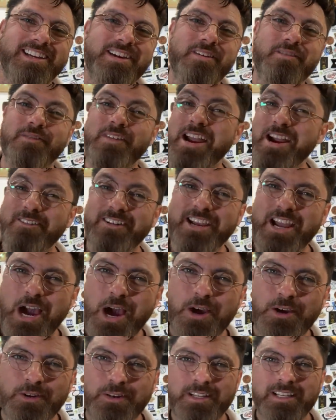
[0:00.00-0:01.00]
Your very
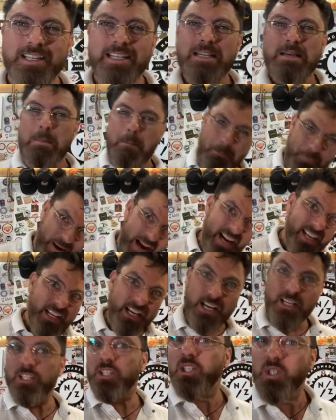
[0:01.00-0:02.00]
own
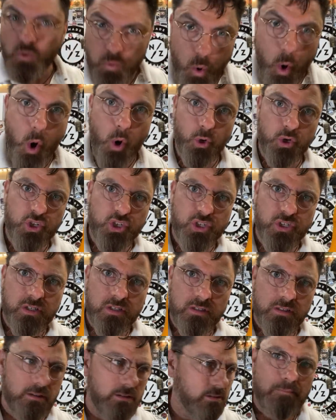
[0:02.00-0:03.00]
butternut squash
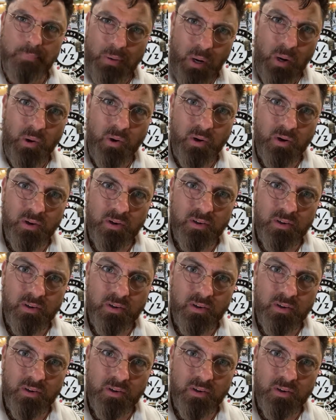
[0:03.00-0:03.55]
pot.